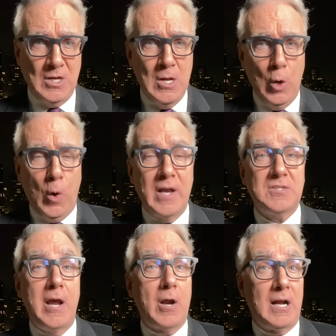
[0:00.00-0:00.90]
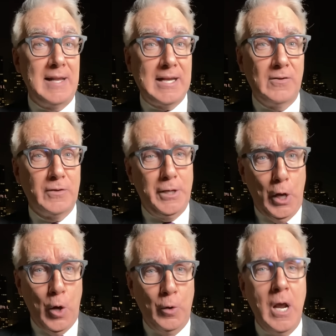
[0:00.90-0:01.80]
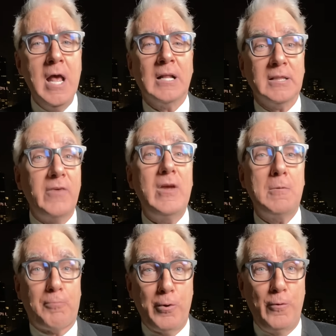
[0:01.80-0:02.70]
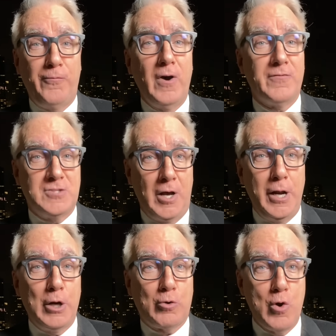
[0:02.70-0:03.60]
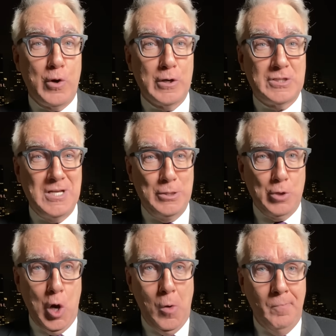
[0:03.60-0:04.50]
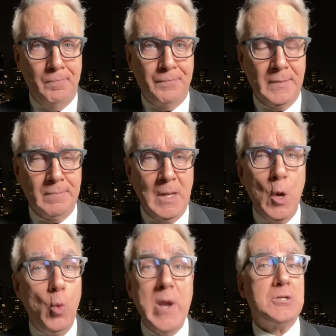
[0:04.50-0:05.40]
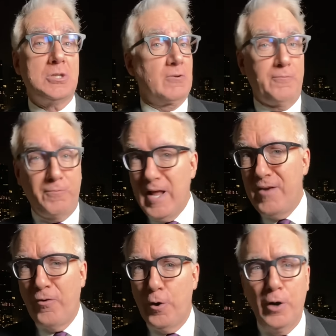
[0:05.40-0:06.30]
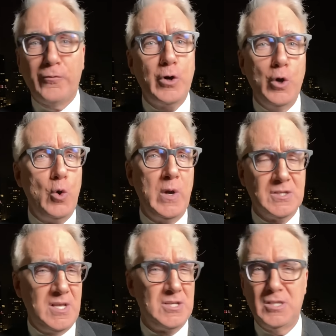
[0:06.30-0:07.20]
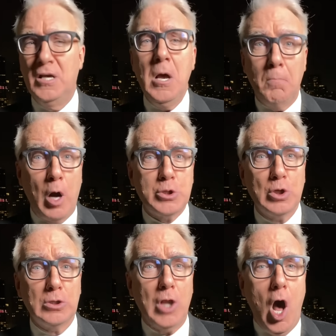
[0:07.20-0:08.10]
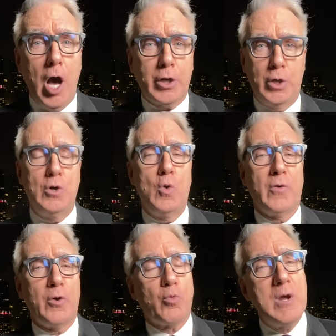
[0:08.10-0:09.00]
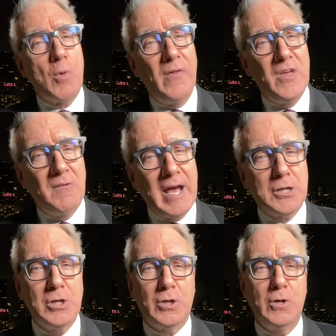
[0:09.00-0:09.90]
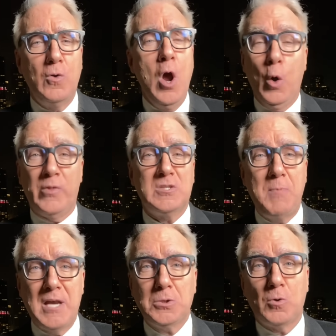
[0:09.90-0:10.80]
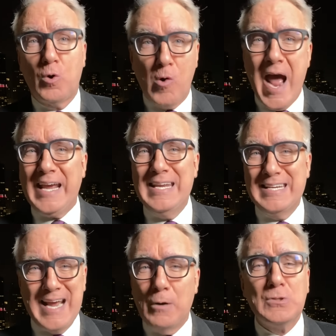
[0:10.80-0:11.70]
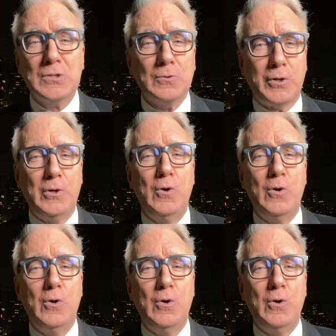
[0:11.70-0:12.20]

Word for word: or as they are collectively known, living proof of Dunning Kruger syndrome. Which flavor of coup is this? The martial law coup, or the rerun the election coup, or the special Kraken Counsel coup,